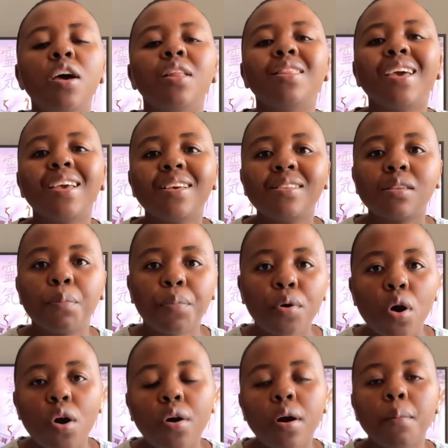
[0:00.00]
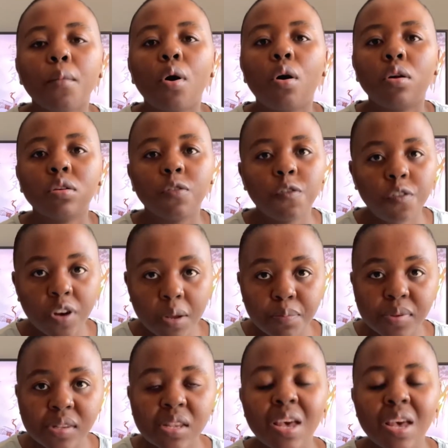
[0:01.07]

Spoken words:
there is a program called Flips.